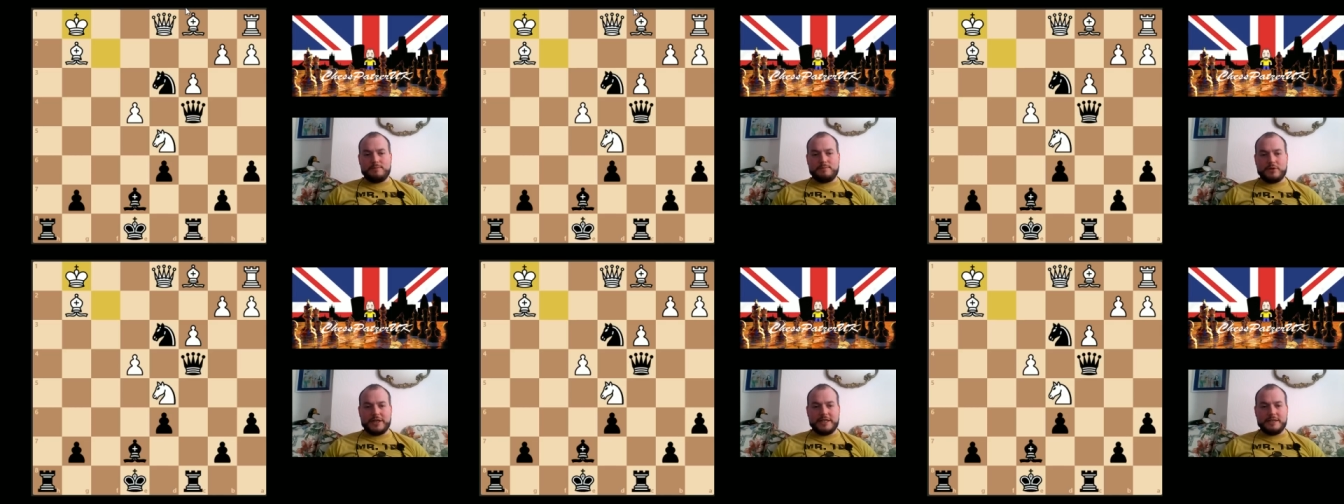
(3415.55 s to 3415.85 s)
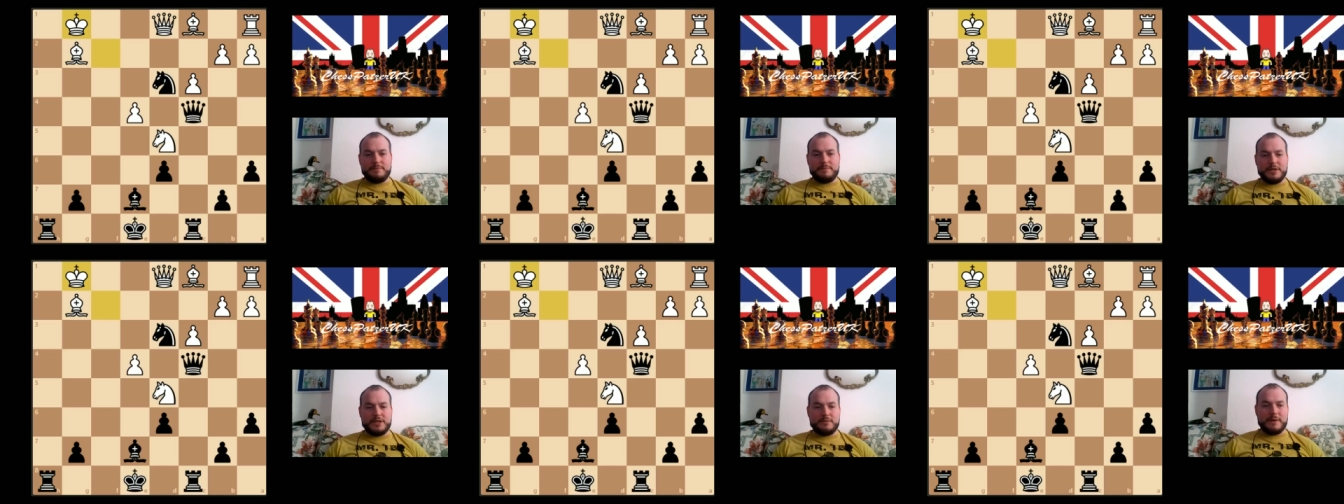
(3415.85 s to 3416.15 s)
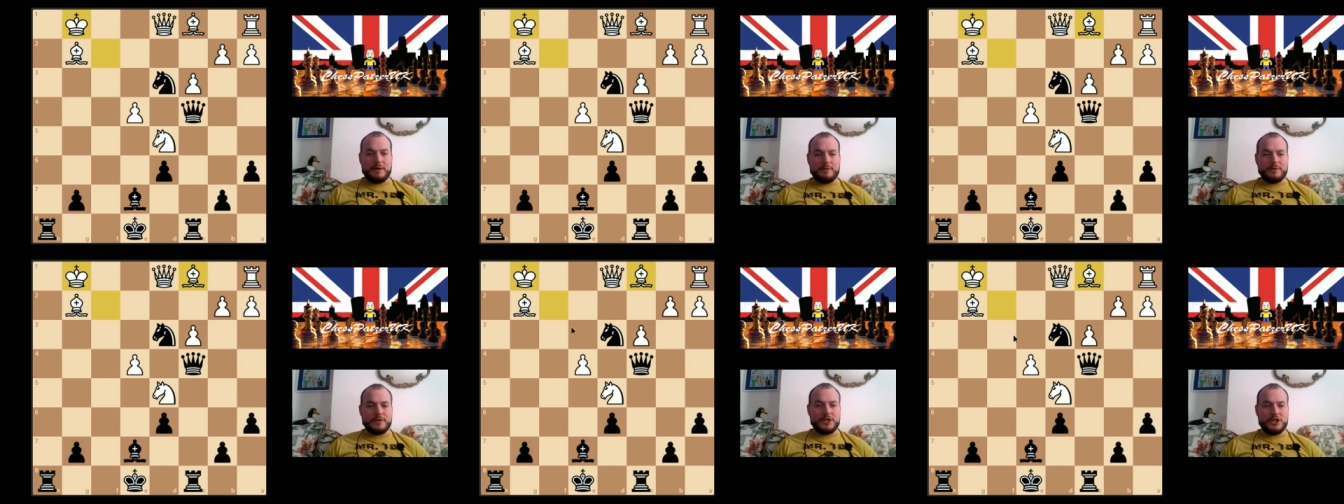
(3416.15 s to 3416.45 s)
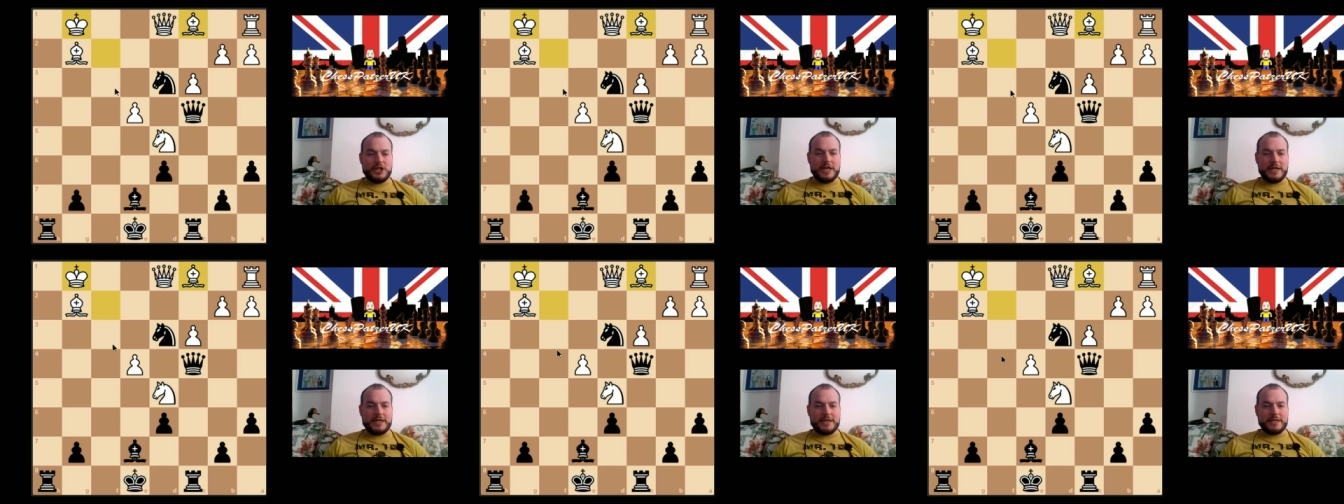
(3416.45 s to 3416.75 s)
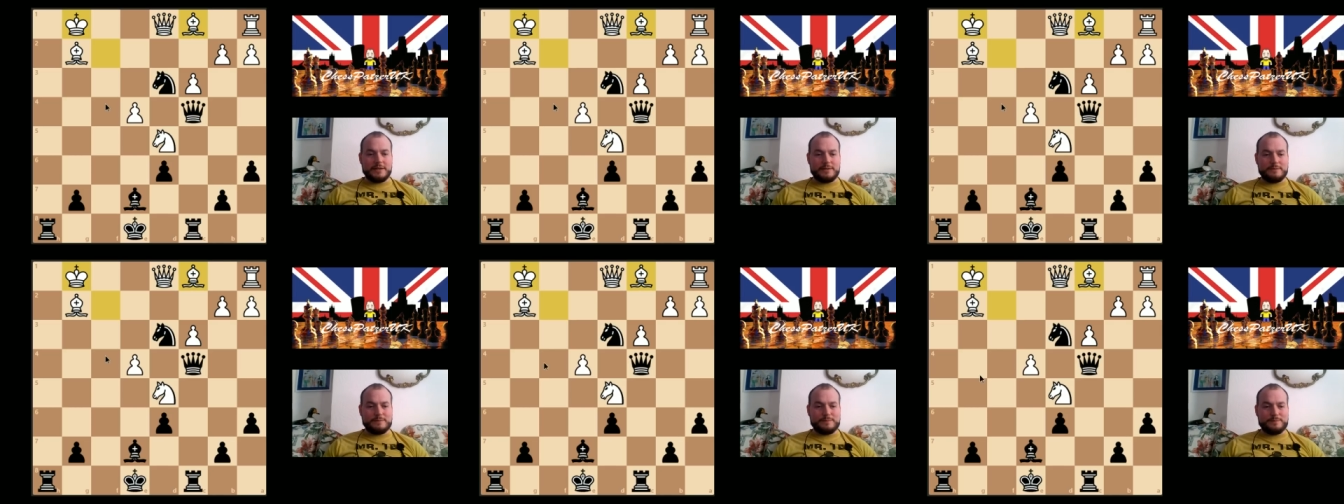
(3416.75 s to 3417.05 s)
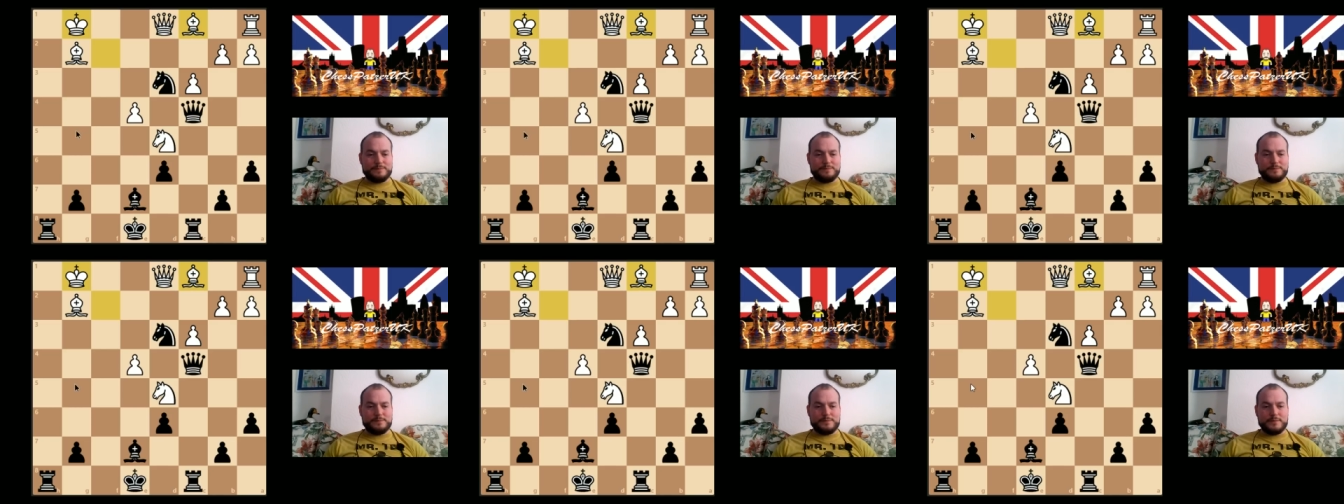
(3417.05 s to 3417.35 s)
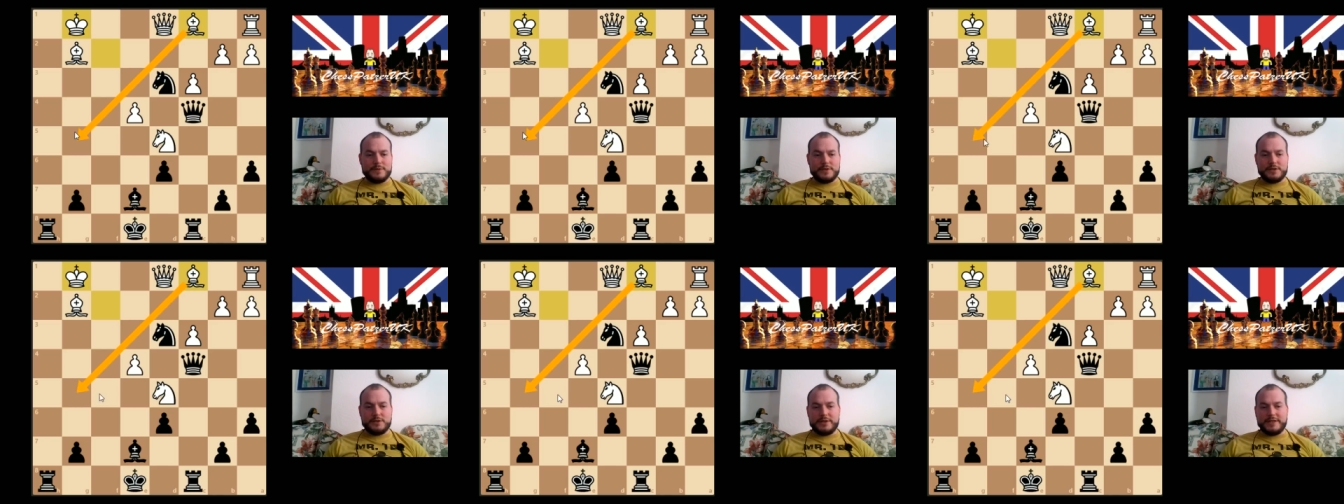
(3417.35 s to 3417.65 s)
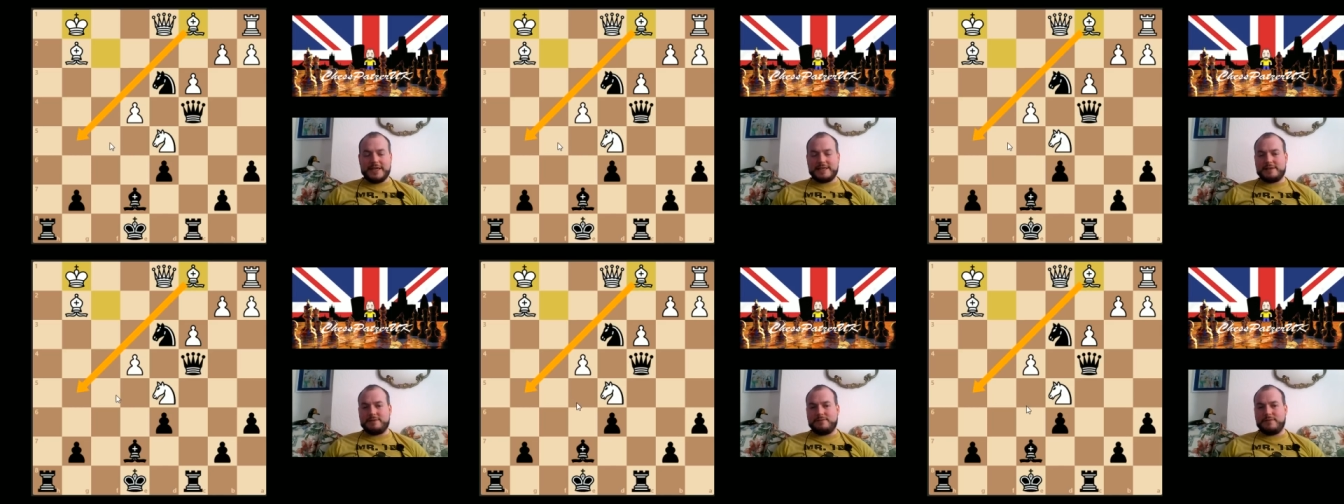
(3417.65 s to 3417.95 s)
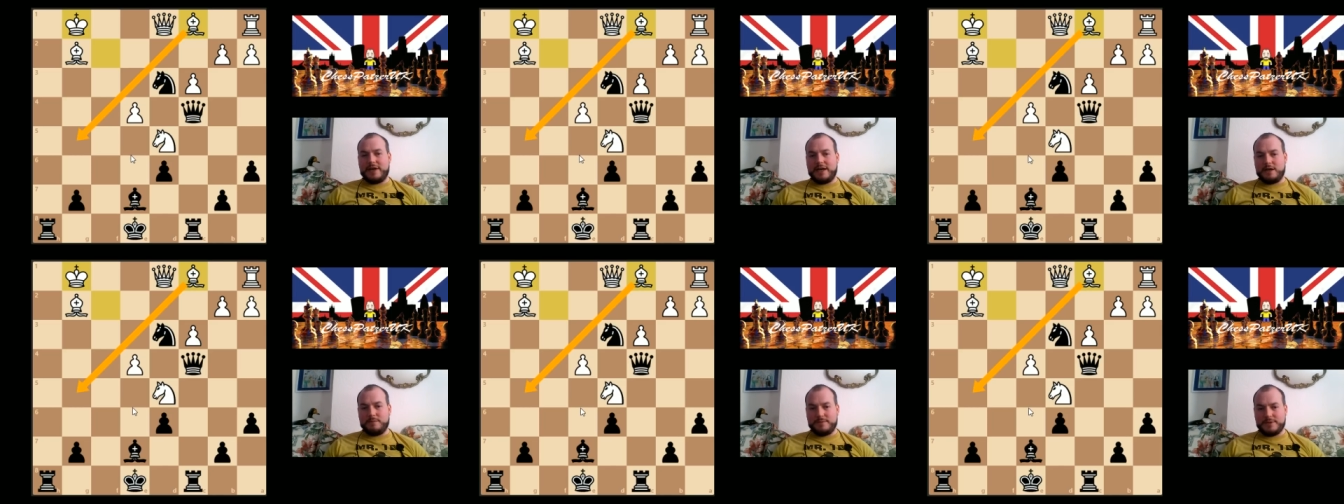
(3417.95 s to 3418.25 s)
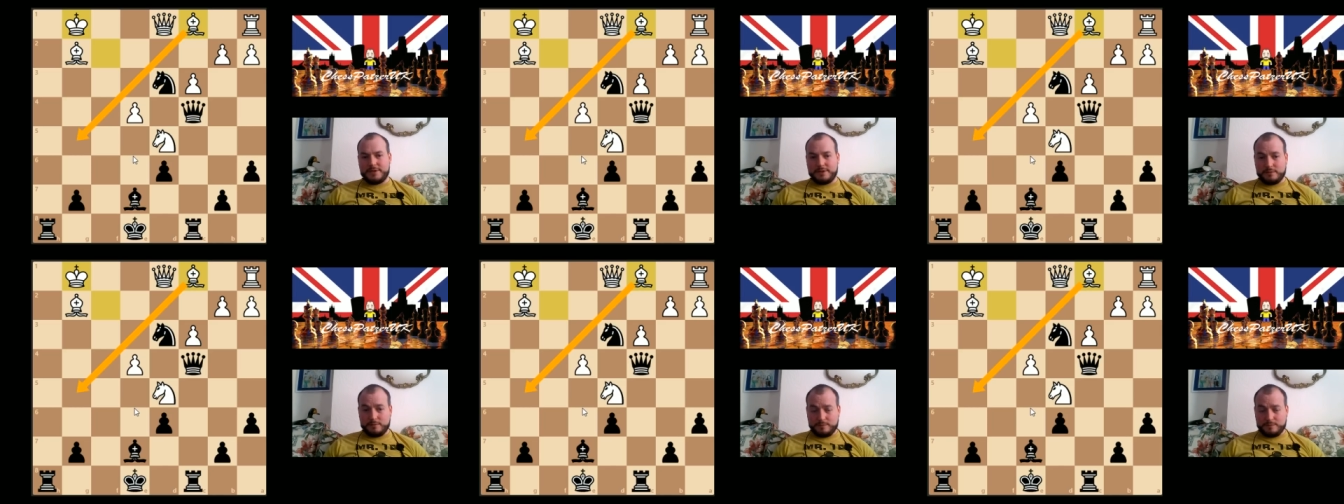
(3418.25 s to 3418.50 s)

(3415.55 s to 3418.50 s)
bring his bishop out with check. So he get developed.